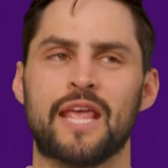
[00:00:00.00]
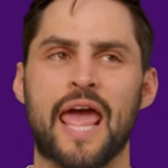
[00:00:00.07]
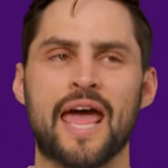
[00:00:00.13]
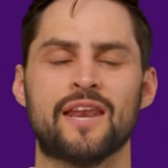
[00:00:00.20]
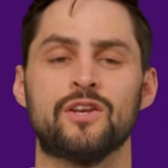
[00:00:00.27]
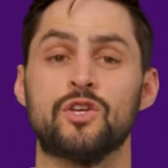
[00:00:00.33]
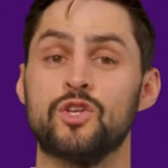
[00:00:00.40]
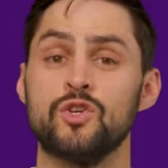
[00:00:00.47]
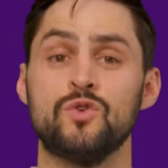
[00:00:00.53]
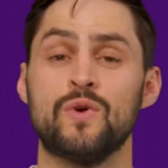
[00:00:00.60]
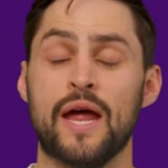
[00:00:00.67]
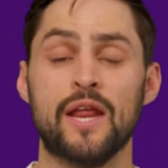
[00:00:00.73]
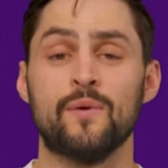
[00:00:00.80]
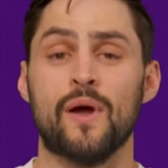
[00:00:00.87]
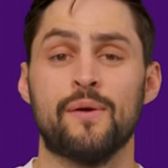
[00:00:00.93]
can't do
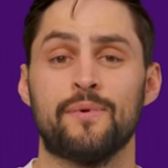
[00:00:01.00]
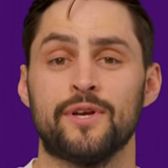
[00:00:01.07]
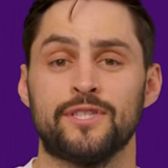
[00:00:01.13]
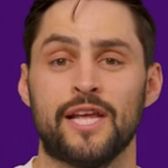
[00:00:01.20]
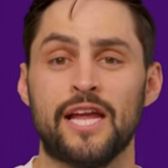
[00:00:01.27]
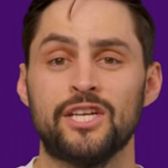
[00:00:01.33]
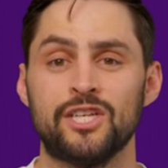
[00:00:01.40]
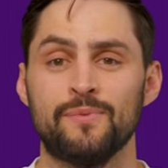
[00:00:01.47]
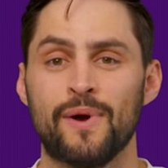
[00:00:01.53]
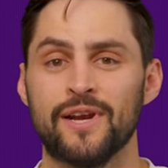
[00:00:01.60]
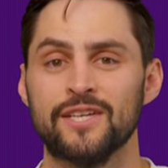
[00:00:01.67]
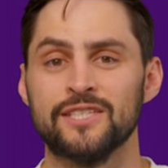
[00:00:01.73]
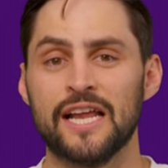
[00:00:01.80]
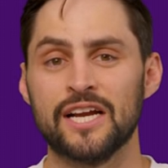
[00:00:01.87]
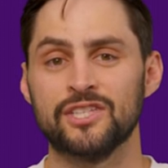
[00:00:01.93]
anyway because HDMI
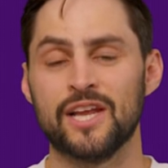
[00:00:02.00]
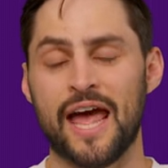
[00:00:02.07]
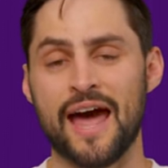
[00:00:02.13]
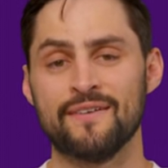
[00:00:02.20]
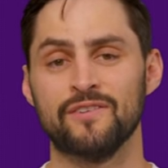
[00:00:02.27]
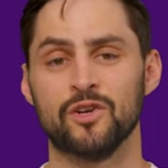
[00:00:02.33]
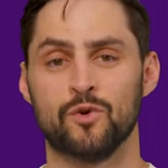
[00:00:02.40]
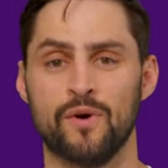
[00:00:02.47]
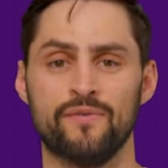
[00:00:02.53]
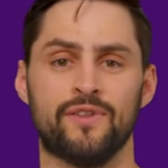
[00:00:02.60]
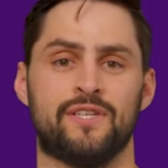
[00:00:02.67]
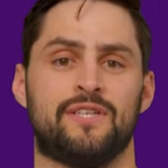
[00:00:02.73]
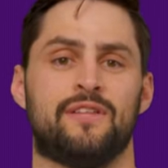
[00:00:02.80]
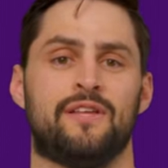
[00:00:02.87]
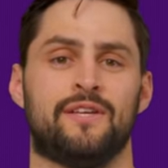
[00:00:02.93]
doesn't actually have an
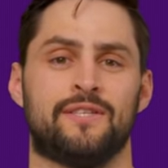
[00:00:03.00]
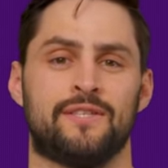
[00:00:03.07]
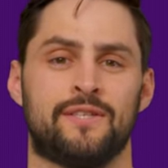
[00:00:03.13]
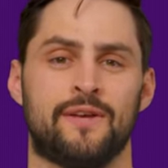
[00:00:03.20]
equivalent to this.